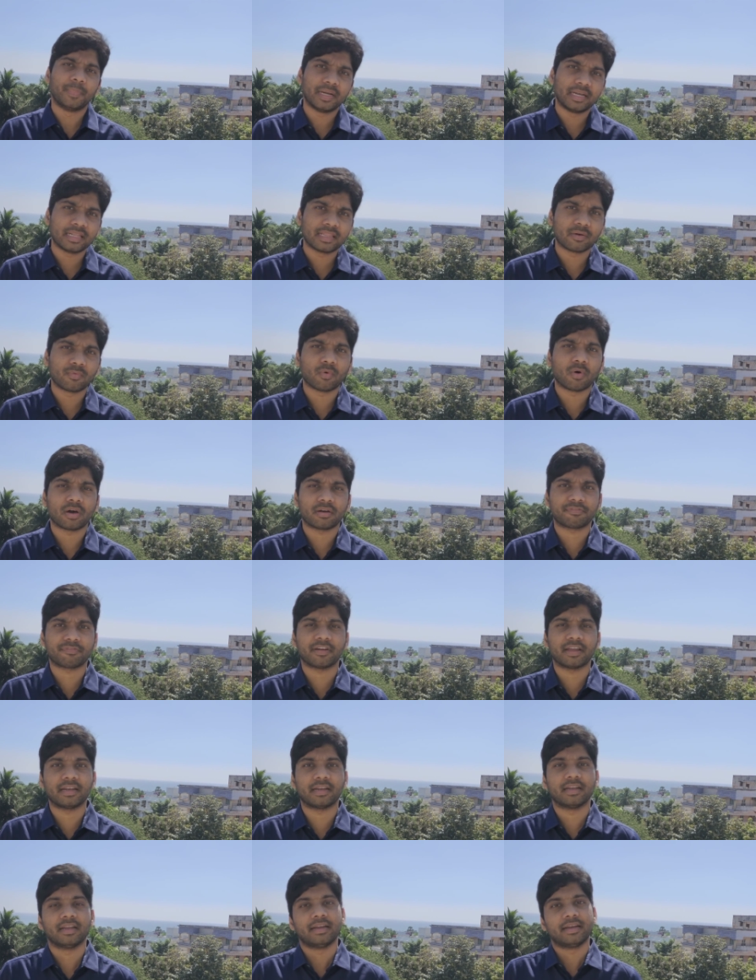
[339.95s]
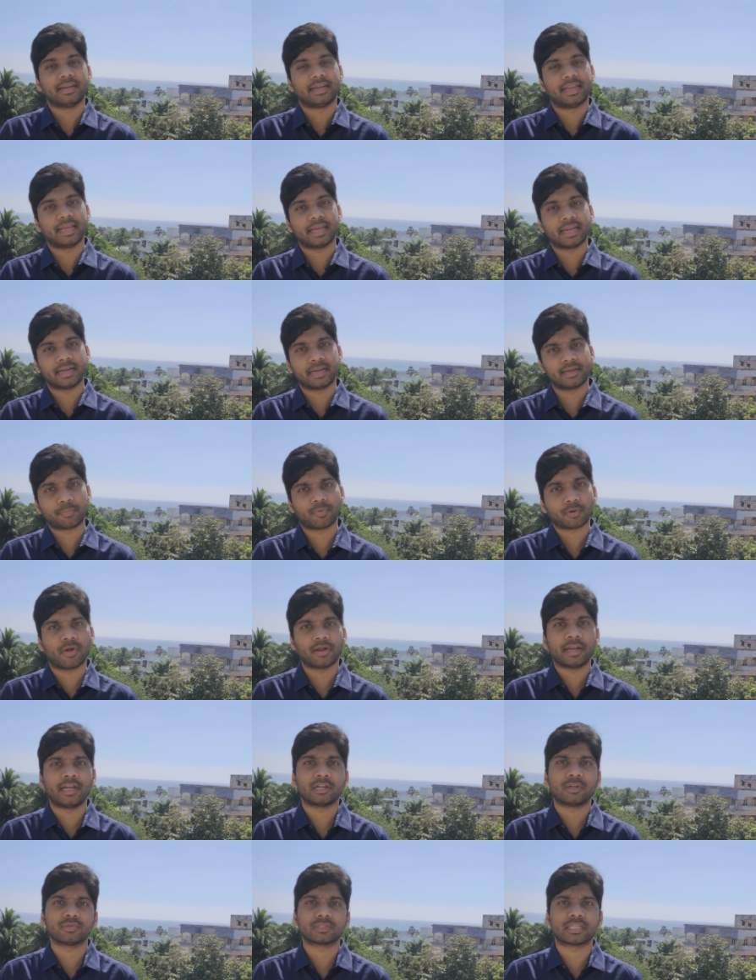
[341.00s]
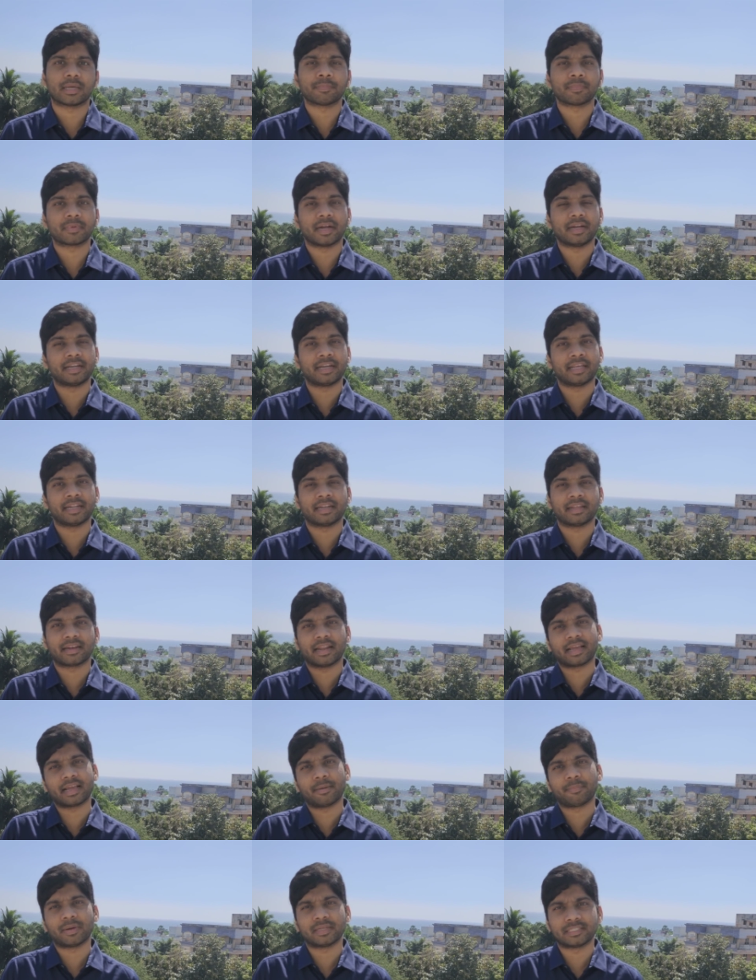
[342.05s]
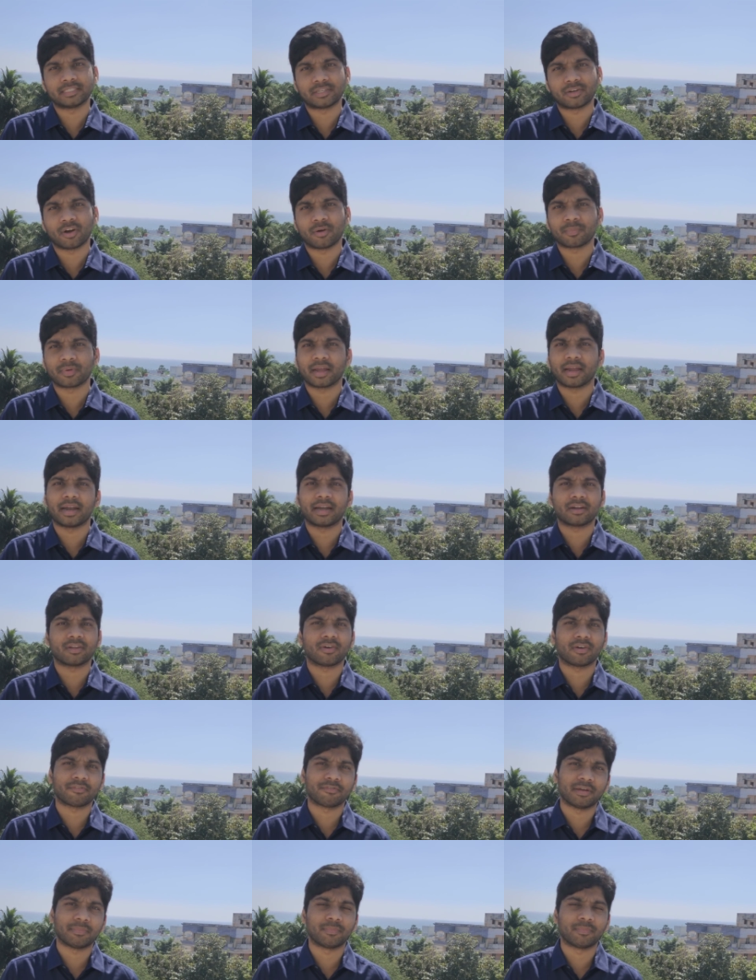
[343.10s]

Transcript: build the WAR file, take and deploy into some container like Apache Tomcat or